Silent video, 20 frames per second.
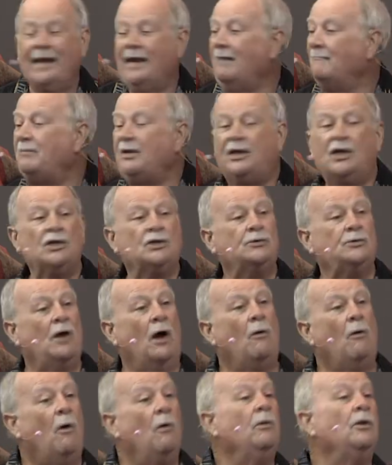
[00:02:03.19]
Because
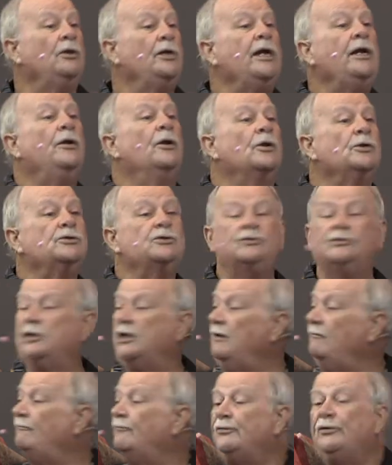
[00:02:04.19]
leaders
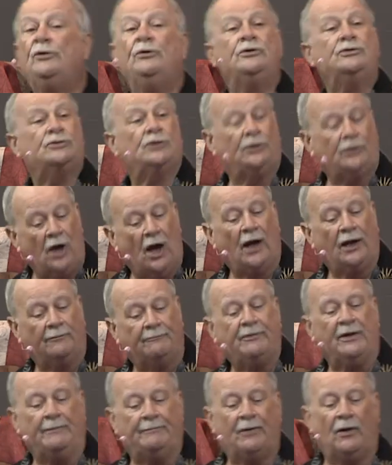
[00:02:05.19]
influence a lot of
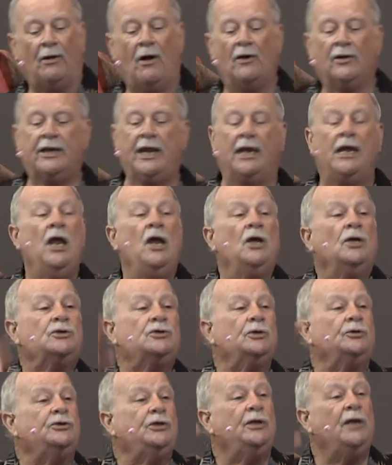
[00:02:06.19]
people. Okay,
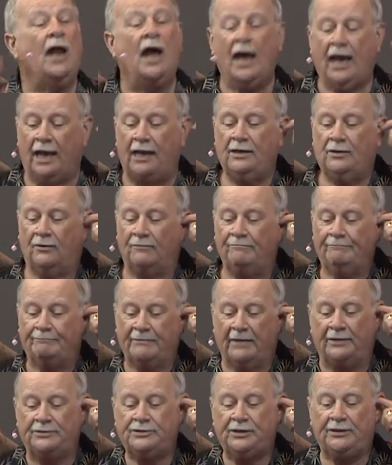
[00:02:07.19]
so tonight
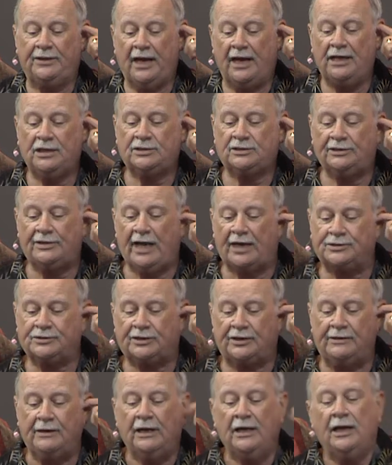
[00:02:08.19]
and today's
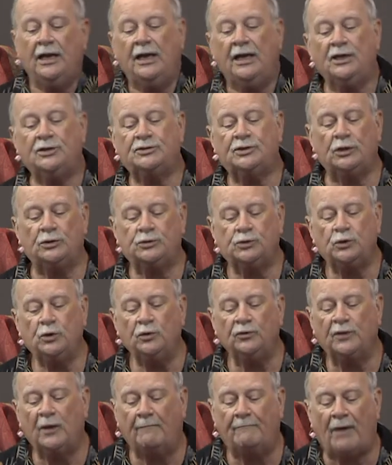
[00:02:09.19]
lesson is the
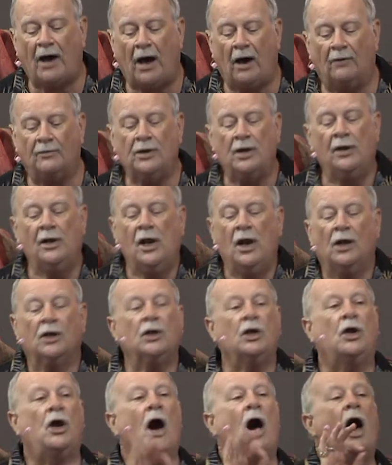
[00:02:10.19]
truth about
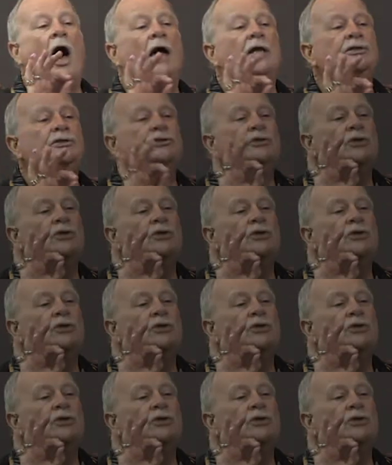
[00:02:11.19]
God's